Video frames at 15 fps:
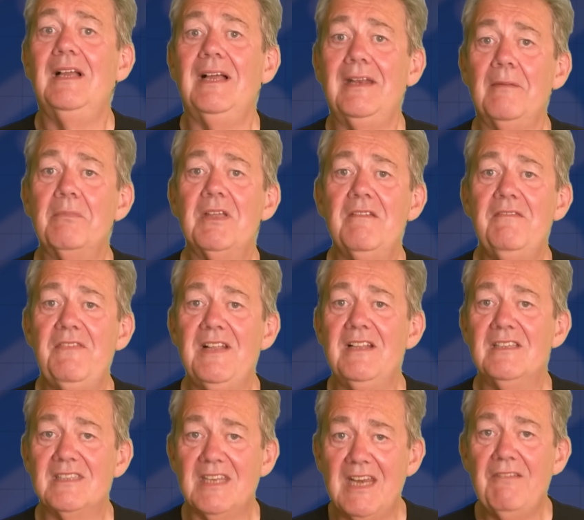and I'm
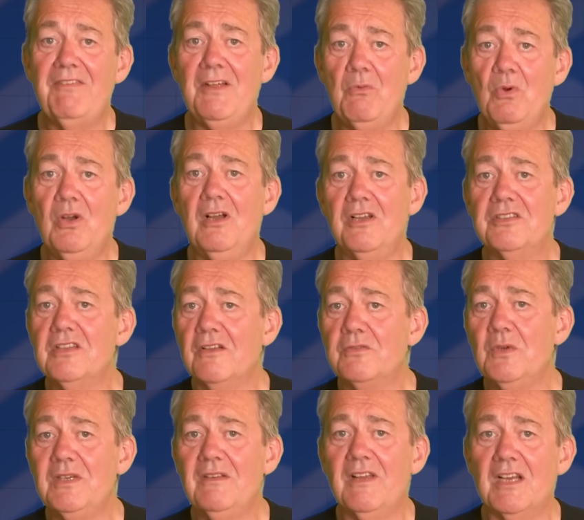convinced that if it were,
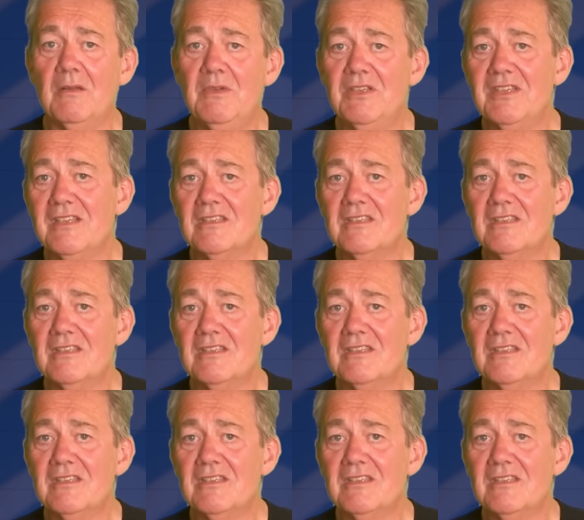software development